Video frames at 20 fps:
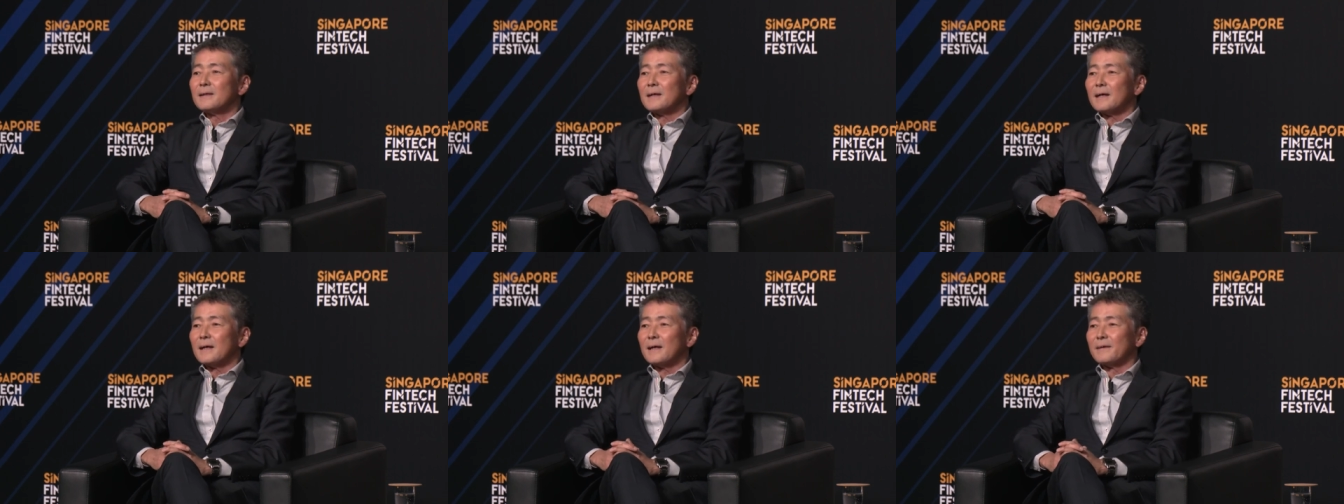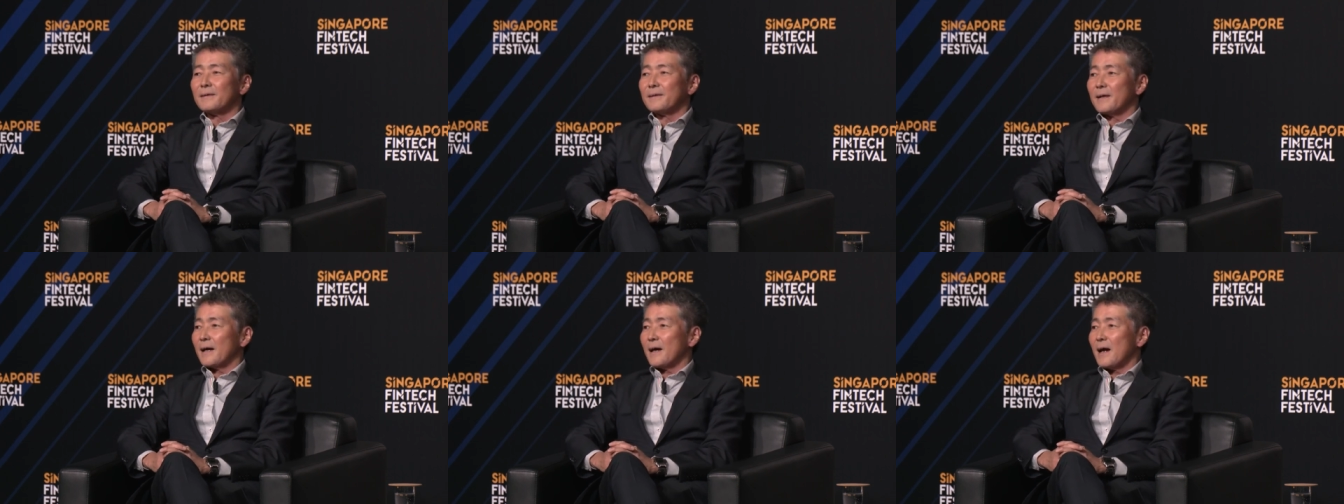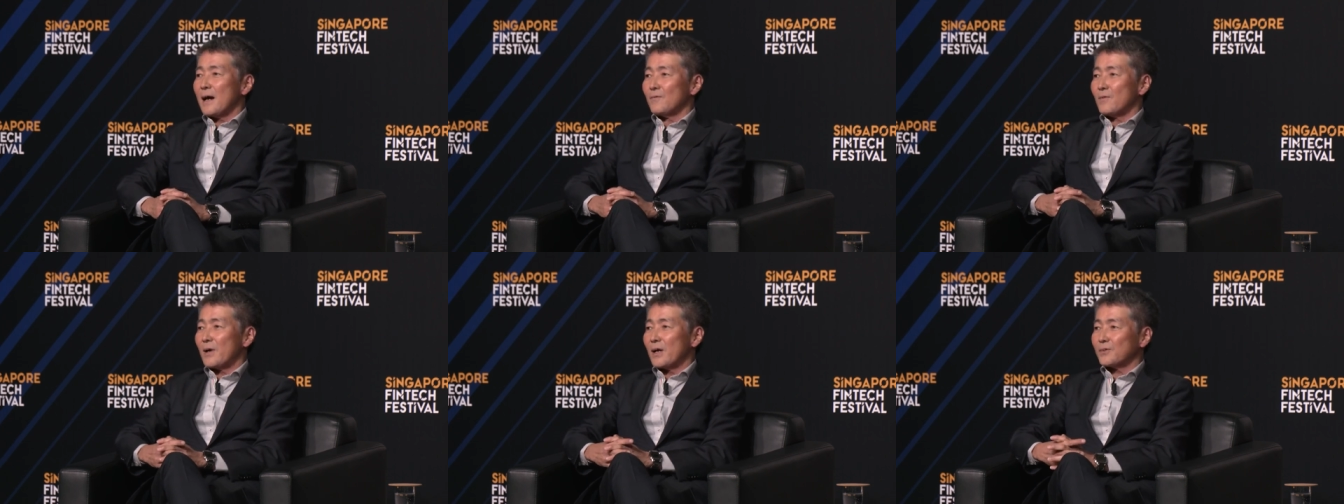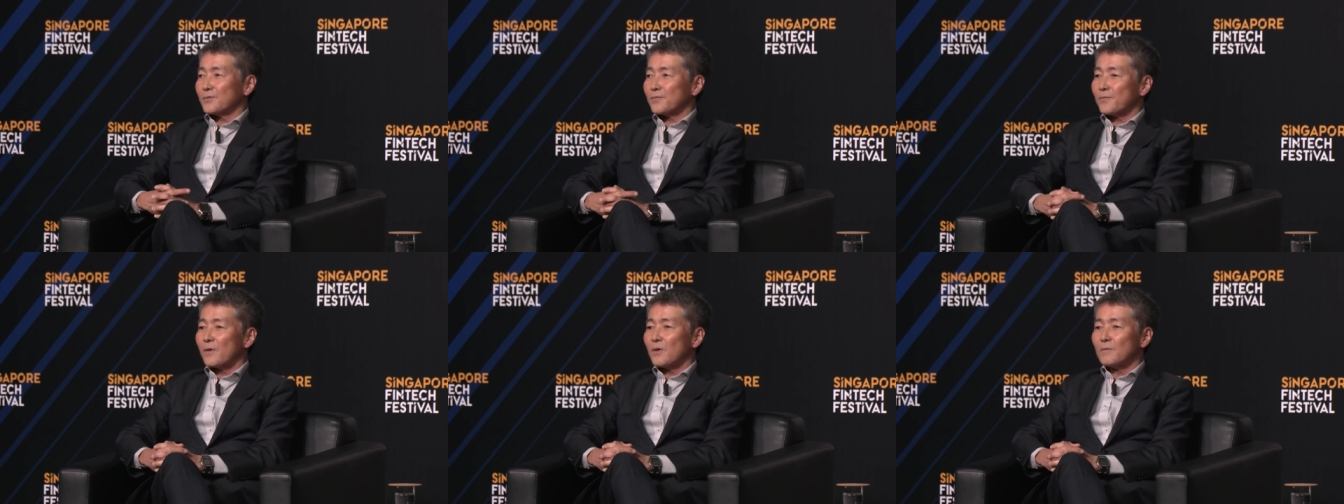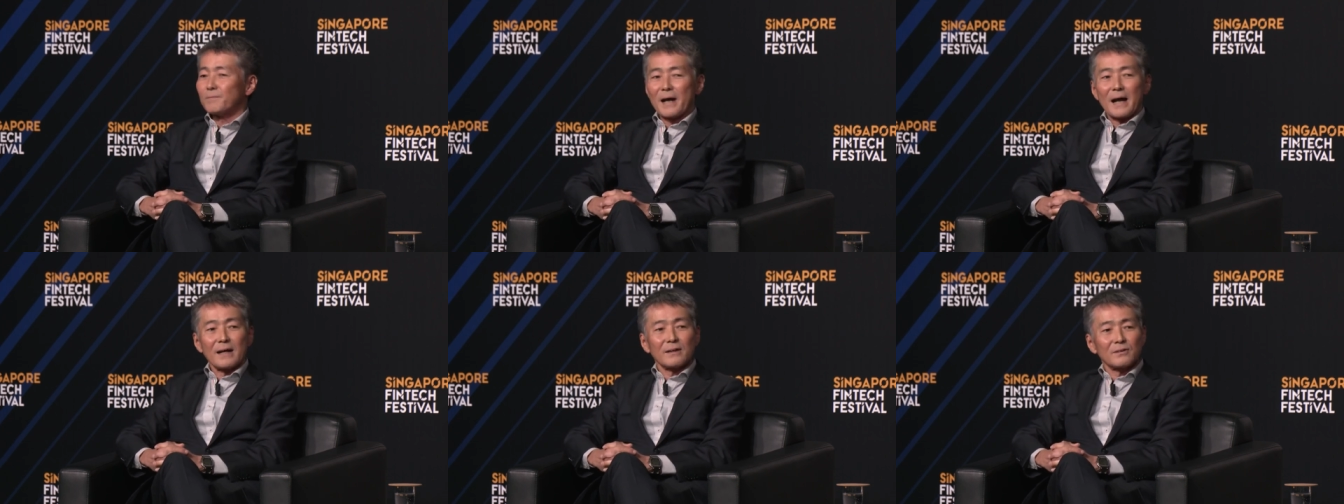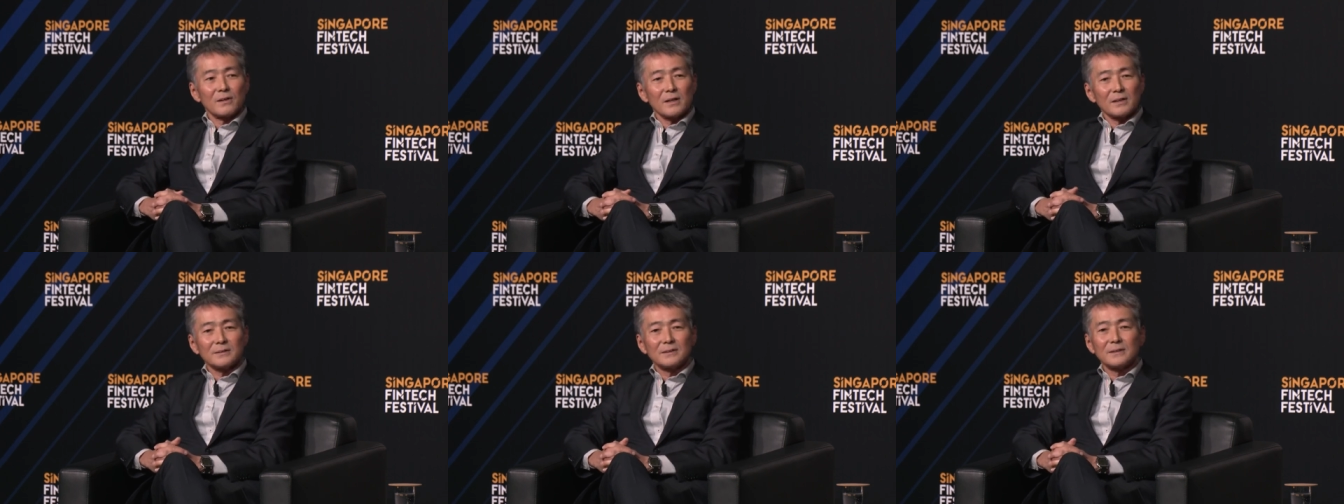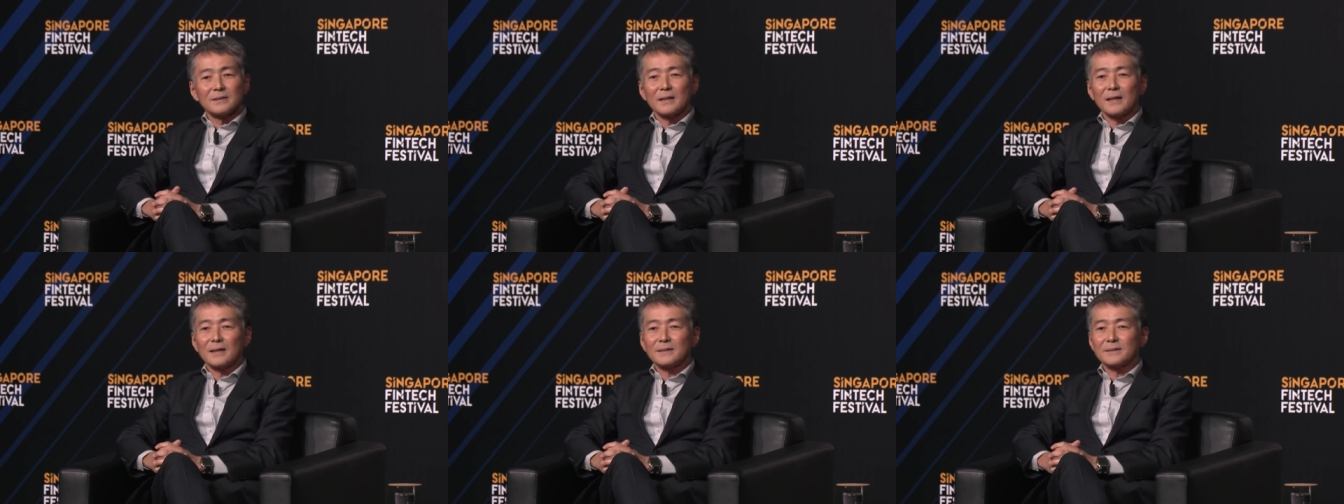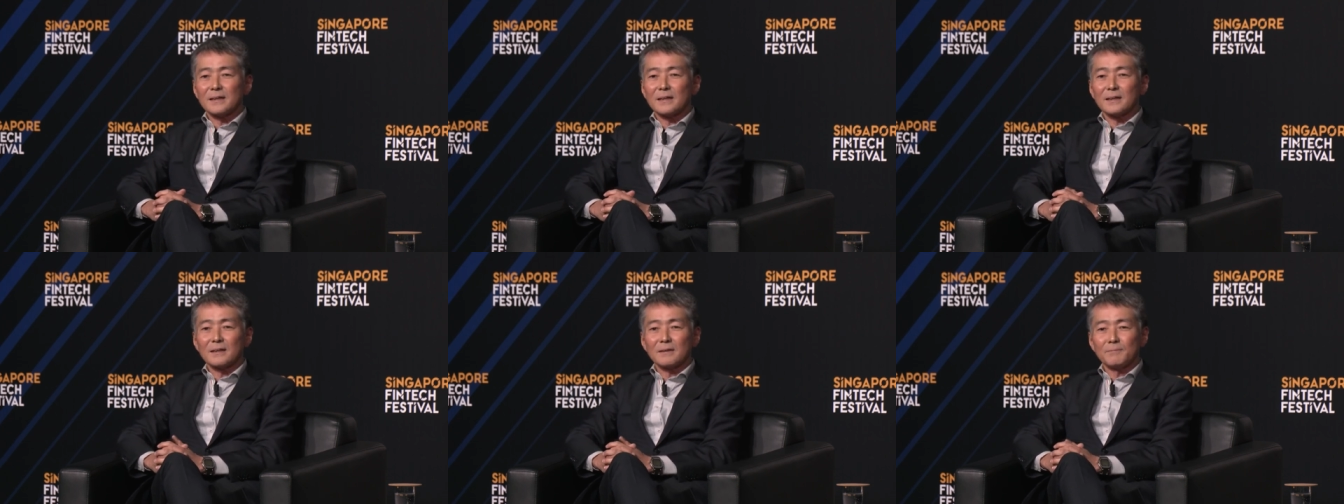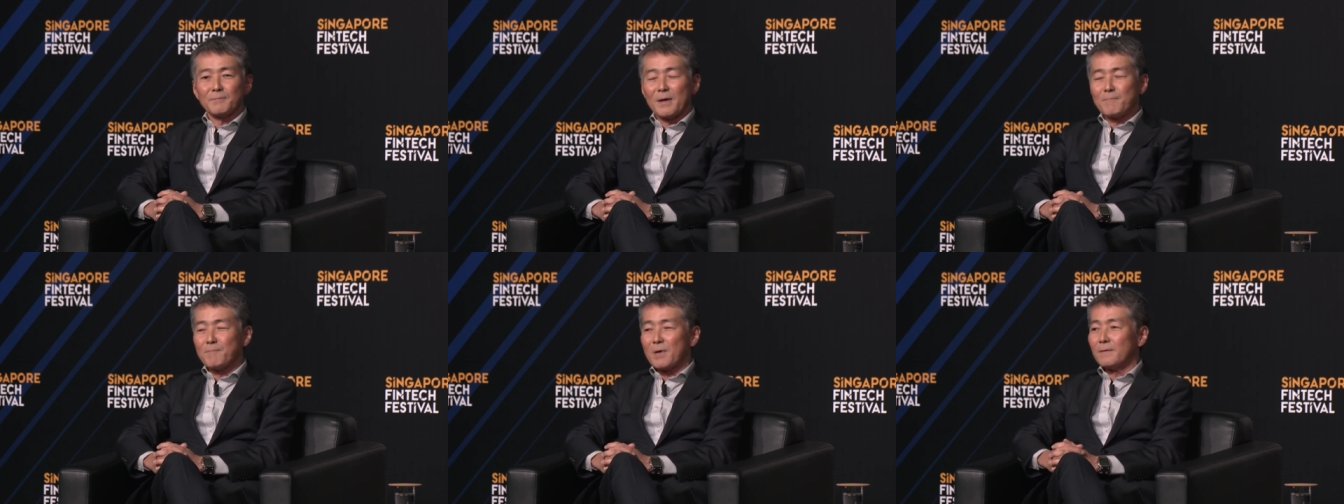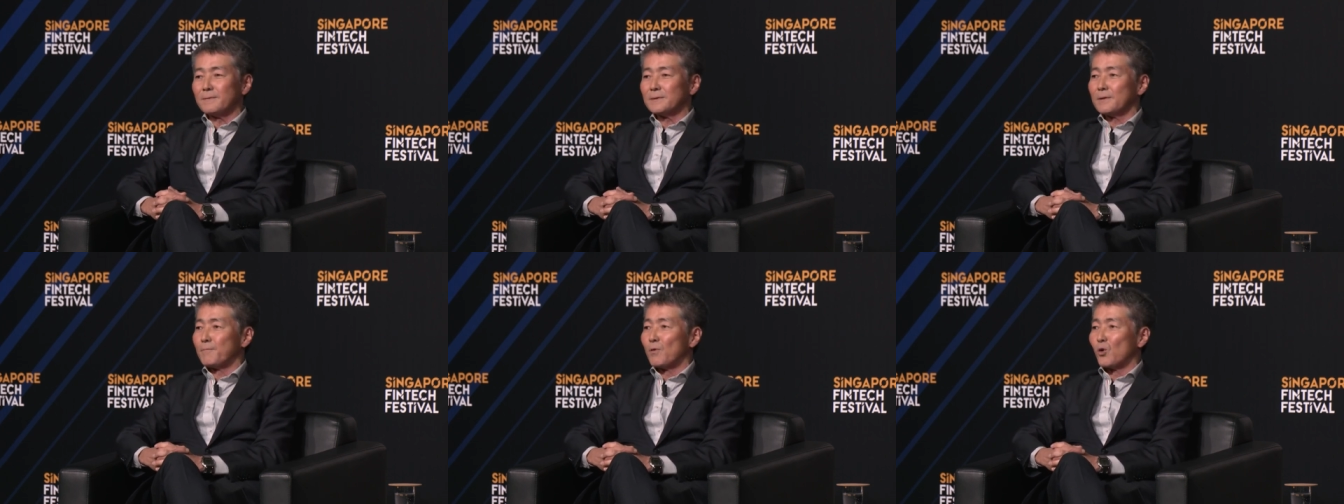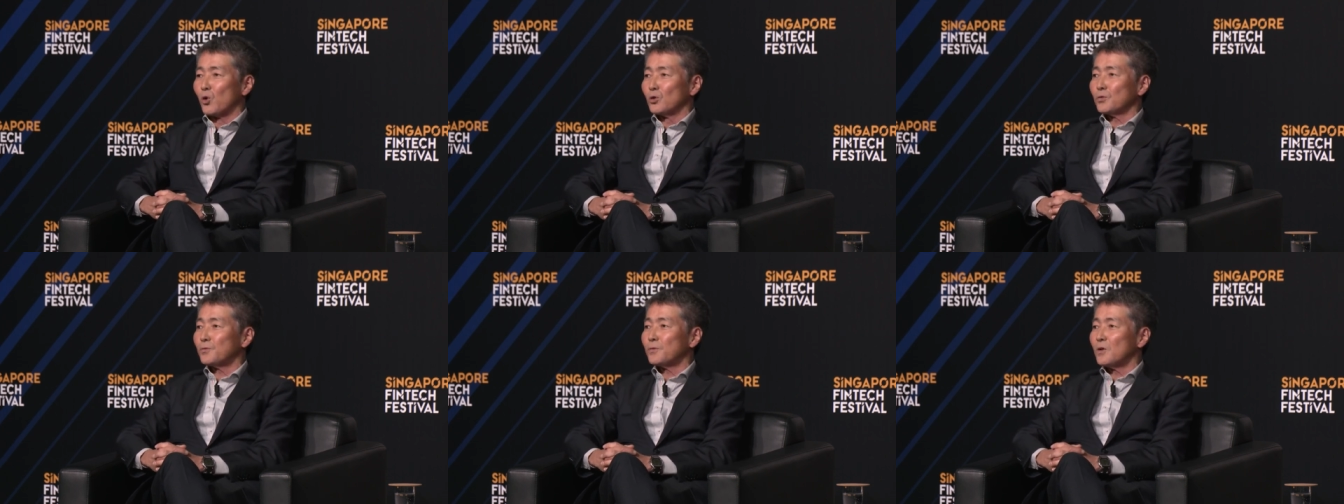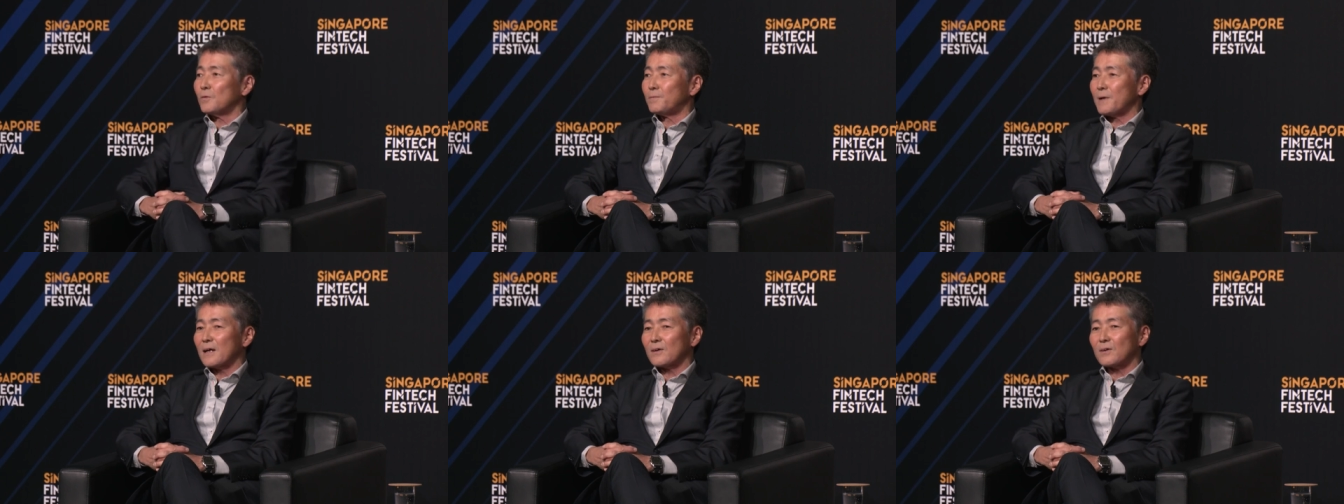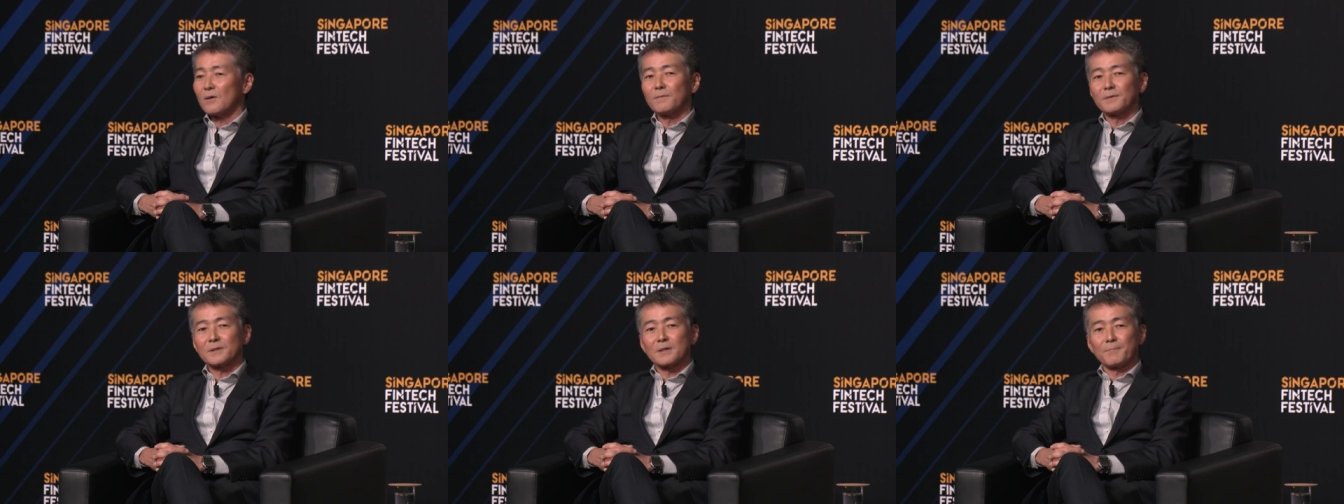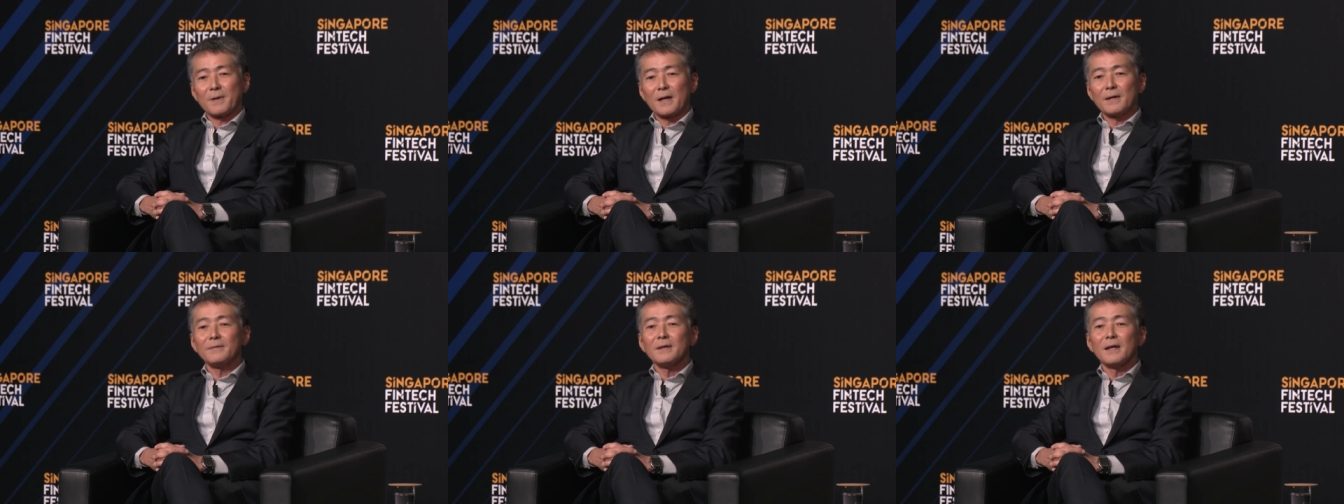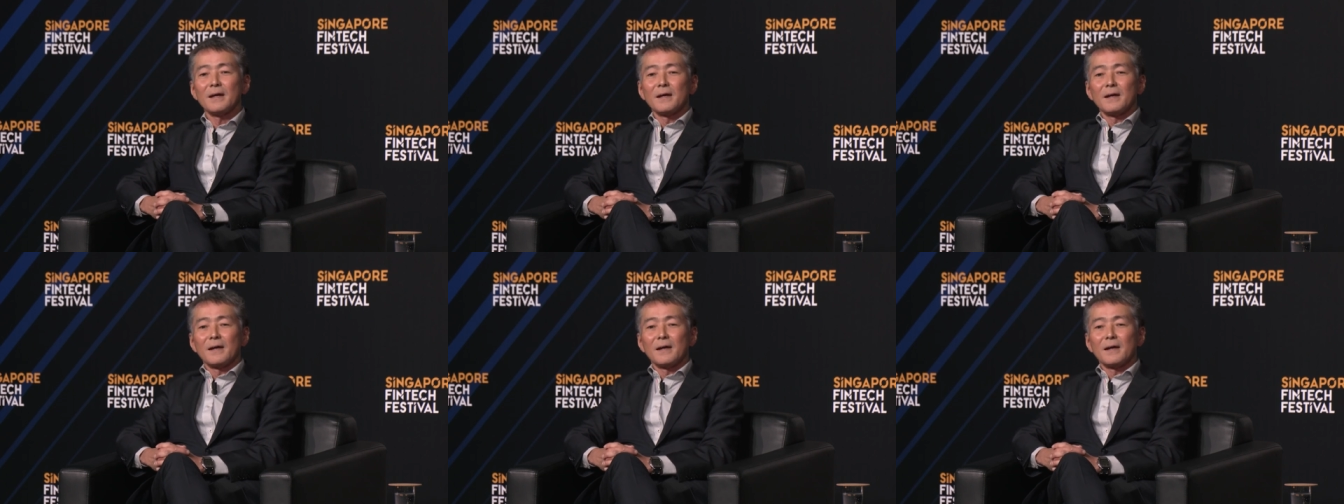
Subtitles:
and then I worked for BlackRock as a member of the board for BlackRock Japan.